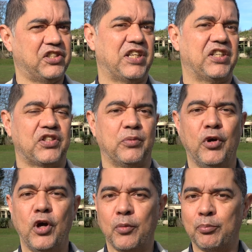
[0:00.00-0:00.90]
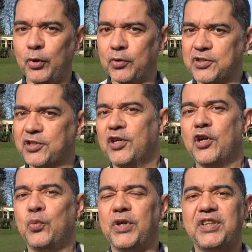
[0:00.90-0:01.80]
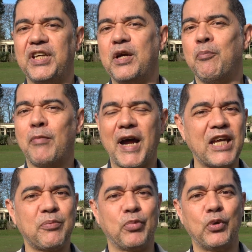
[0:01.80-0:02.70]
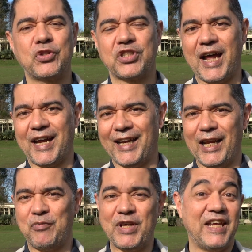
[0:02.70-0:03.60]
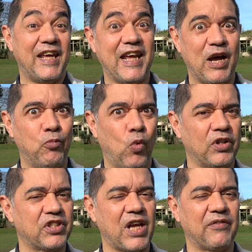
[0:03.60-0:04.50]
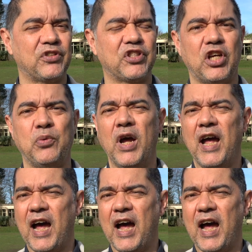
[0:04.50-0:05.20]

system, but with the Micbooster Clippy EM172.